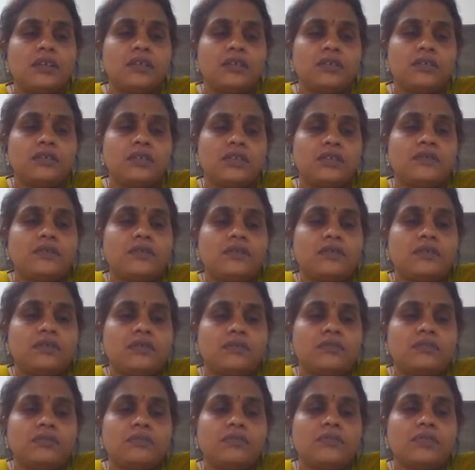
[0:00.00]
this
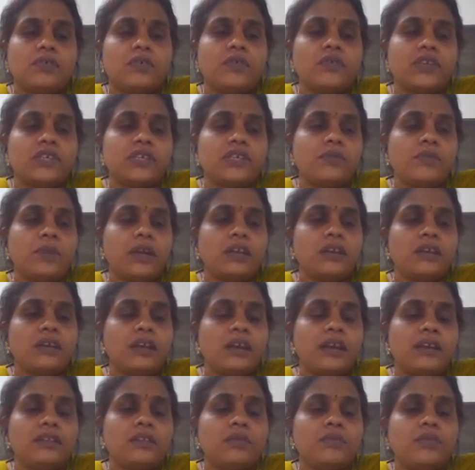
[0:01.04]
question mark.
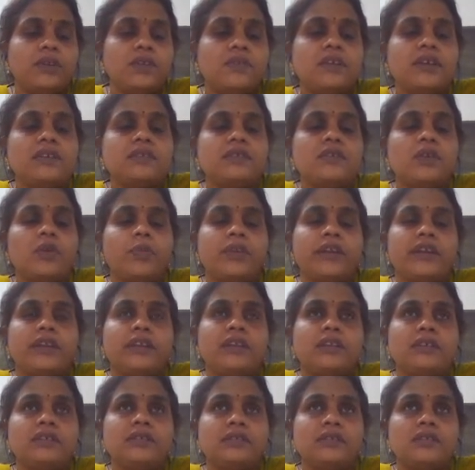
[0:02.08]
And the bitwise
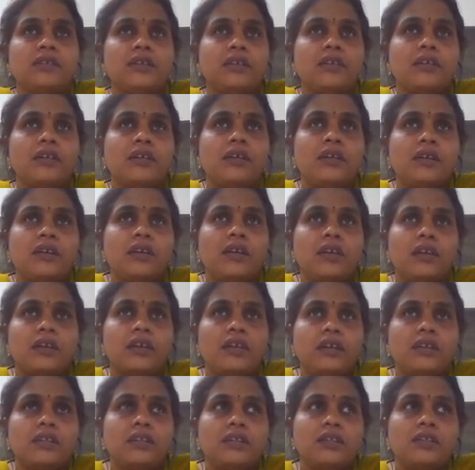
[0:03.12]
operators,
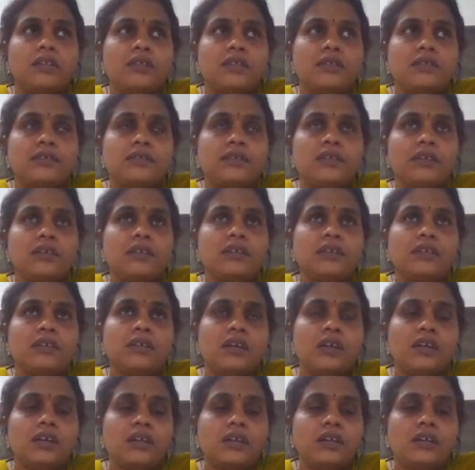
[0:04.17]
in C,
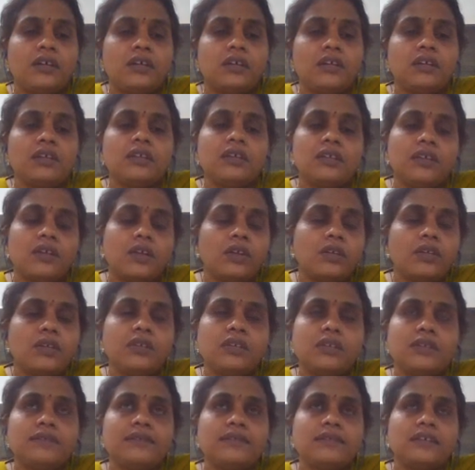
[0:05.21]
not
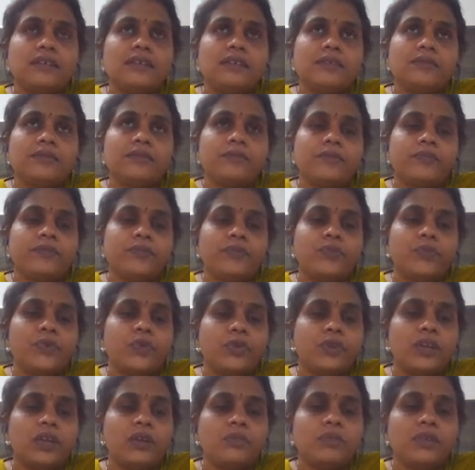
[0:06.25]
in C,
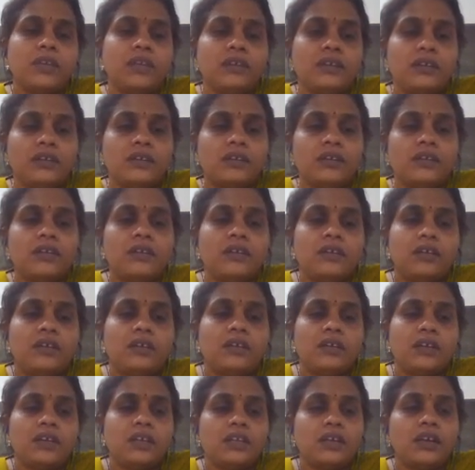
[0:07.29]
programming
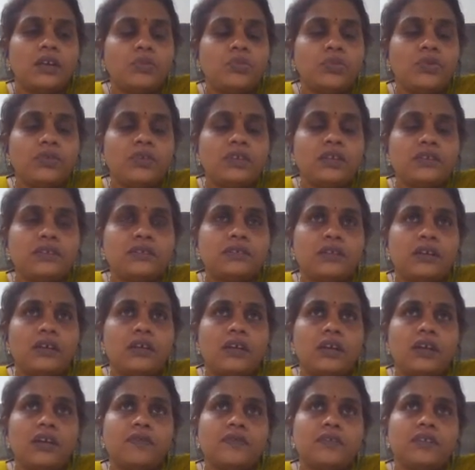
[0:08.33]
in computers,
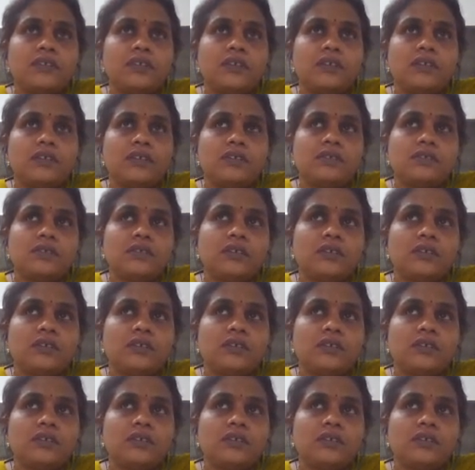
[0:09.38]
everything is